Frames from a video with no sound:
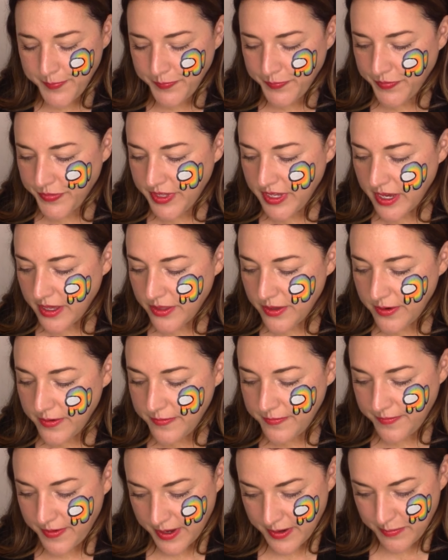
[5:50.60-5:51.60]
The other
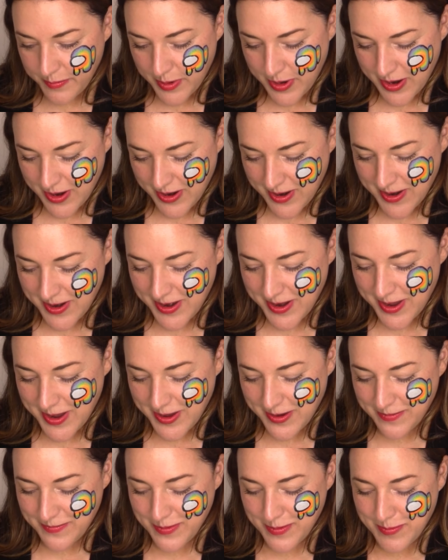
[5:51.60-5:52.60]
fun part
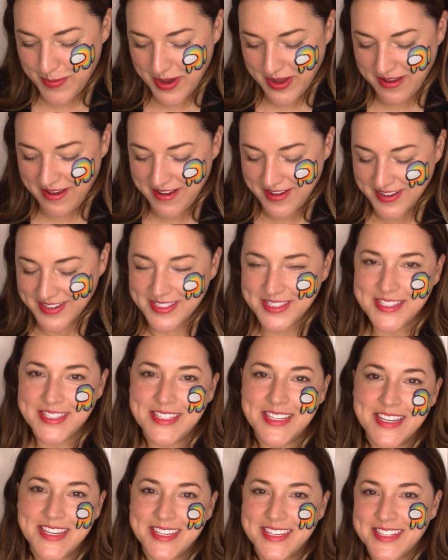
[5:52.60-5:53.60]
of Among Us
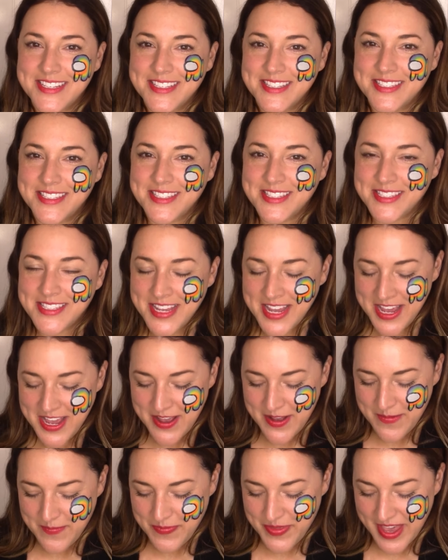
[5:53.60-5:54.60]
is
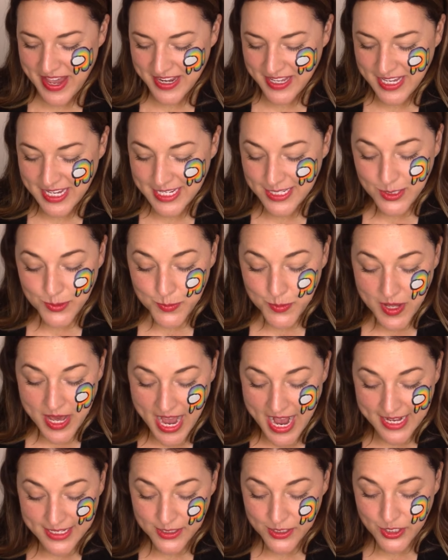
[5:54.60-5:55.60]
that kids will
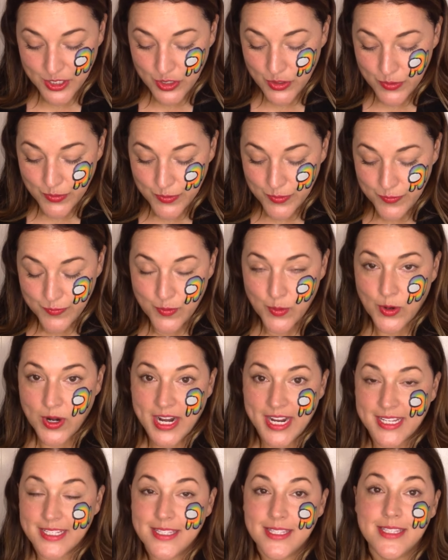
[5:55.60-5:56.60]
ask you for
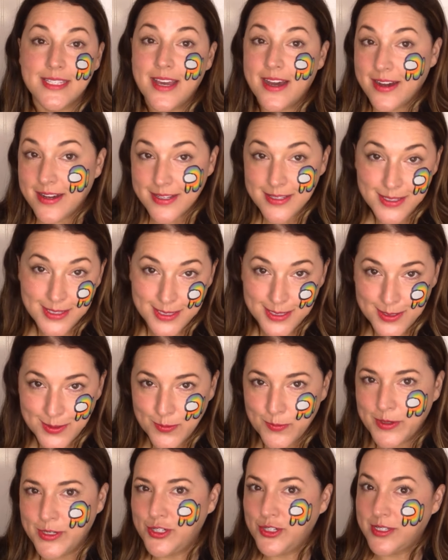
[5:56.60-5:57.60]
a sus,
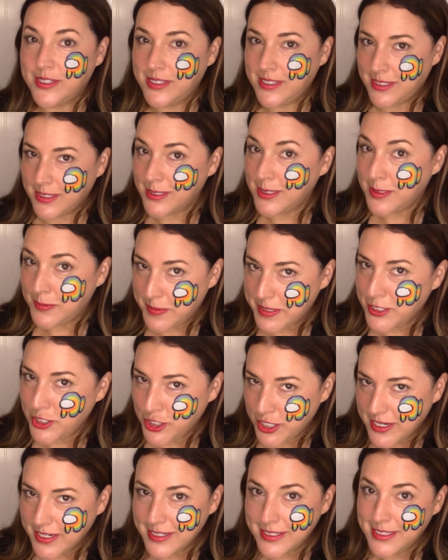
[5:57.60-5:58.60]
which is
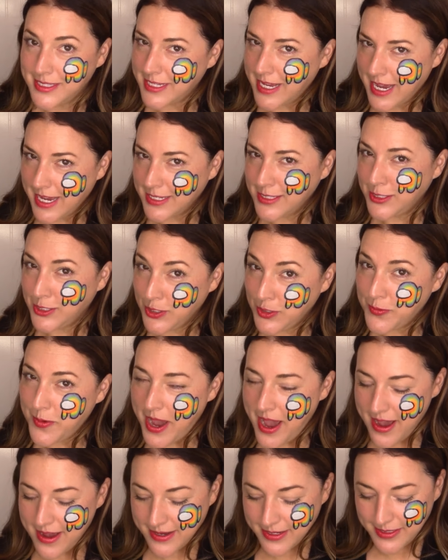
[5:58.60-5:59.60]
suspicious,
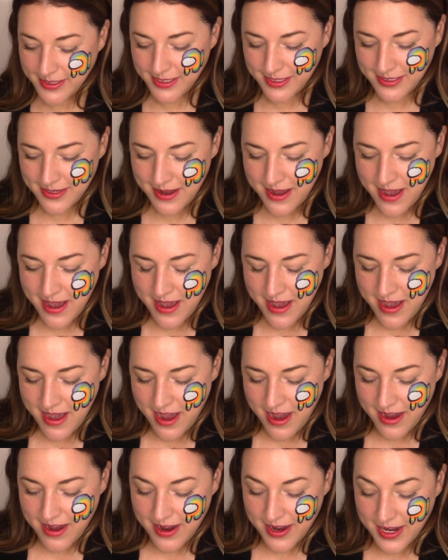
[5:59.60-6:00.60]
S-U-S,
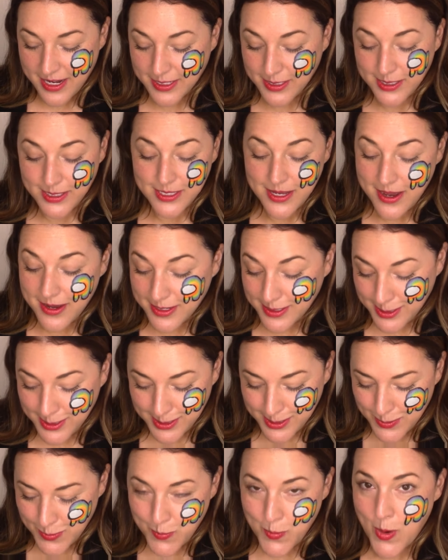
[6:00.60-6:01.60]
uh, a
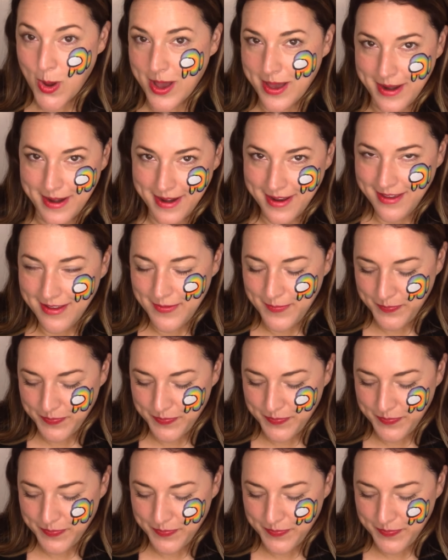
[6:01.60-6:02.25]
sus one.